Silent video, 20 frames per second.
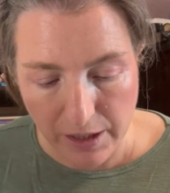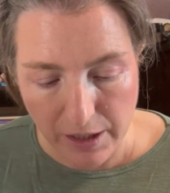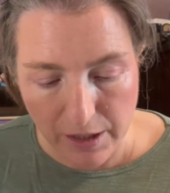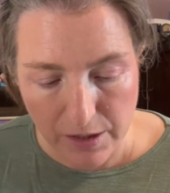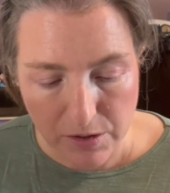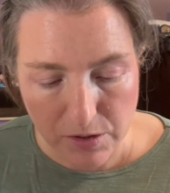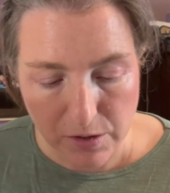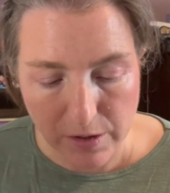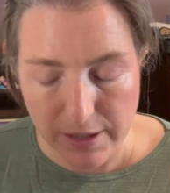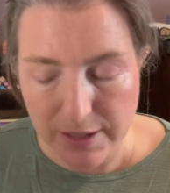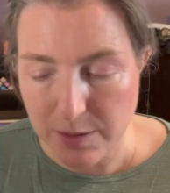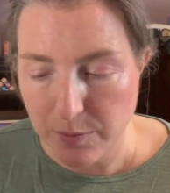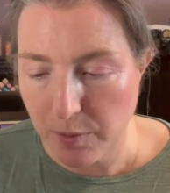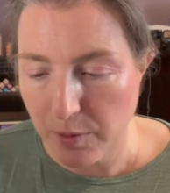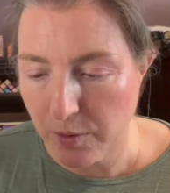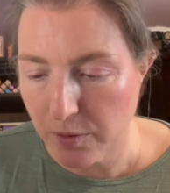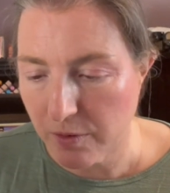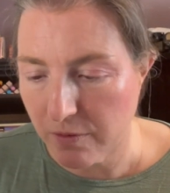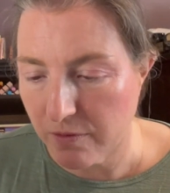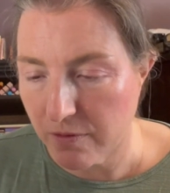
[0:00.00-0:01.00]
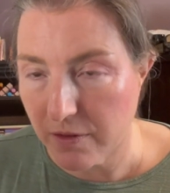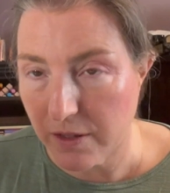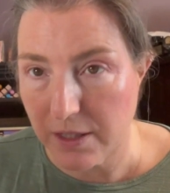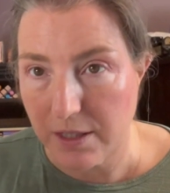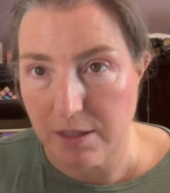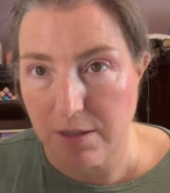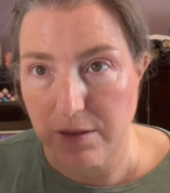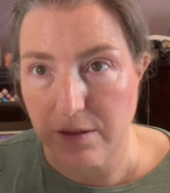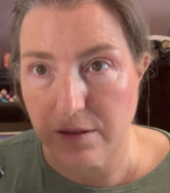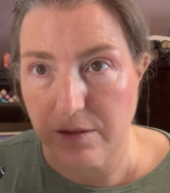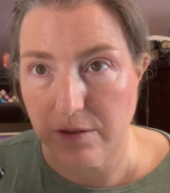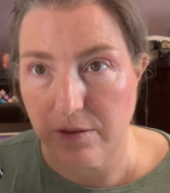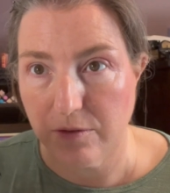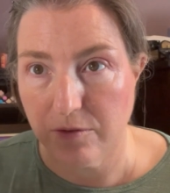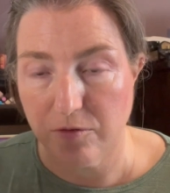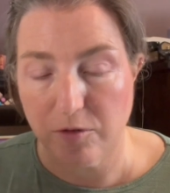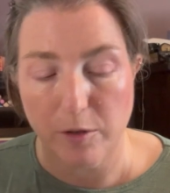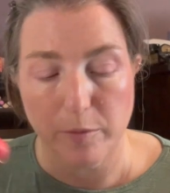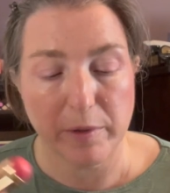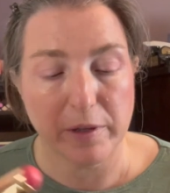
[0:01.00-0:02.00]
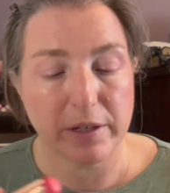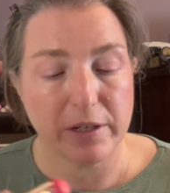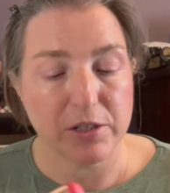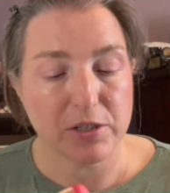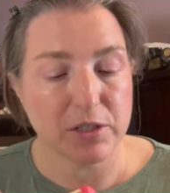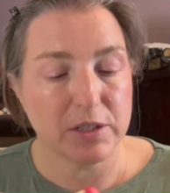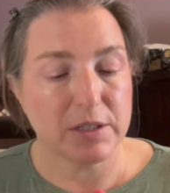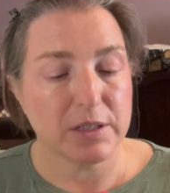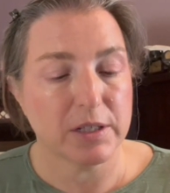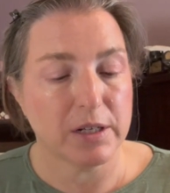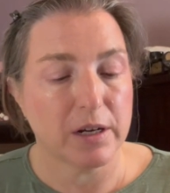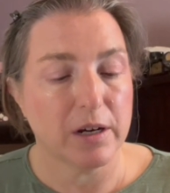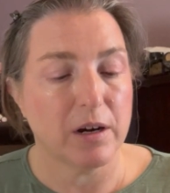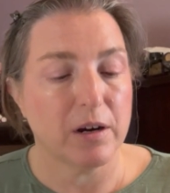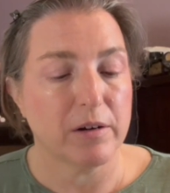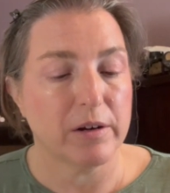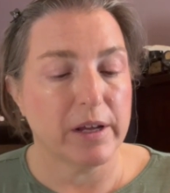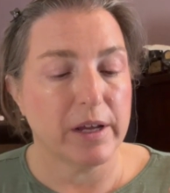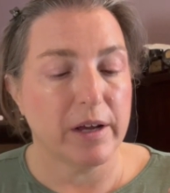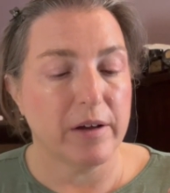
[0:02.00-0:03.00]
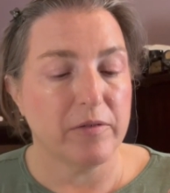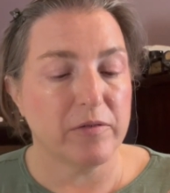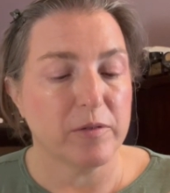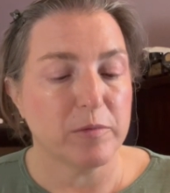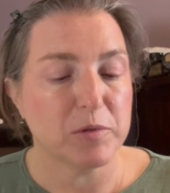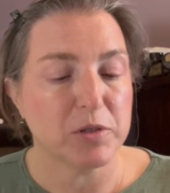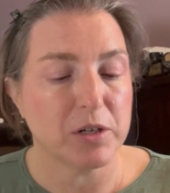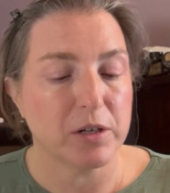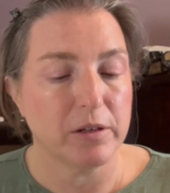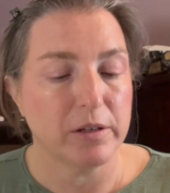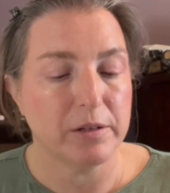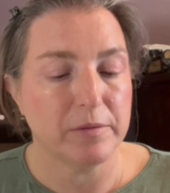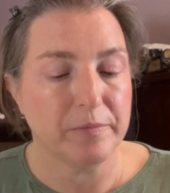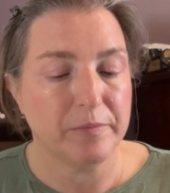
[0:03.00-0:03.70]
So that's both of these formulations that I already have from Charlotte.